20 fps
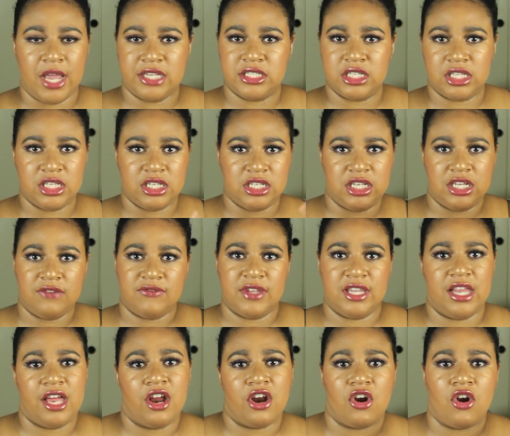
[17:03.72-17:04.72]
Basically didn't
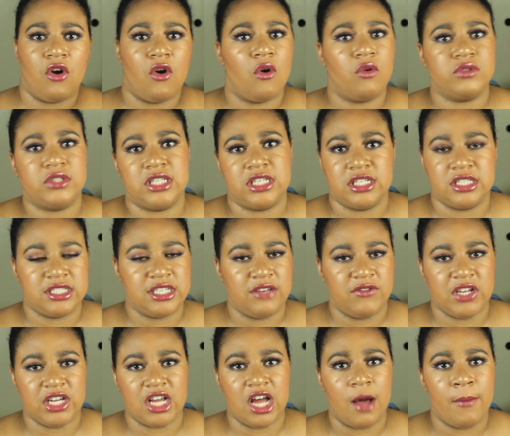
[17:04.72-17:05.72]
even let her whole sentence
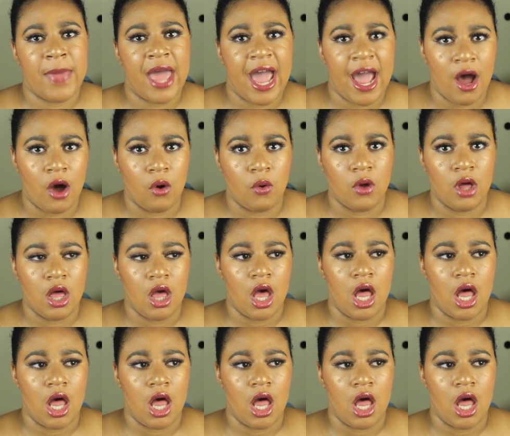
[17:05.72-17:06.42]
even come out.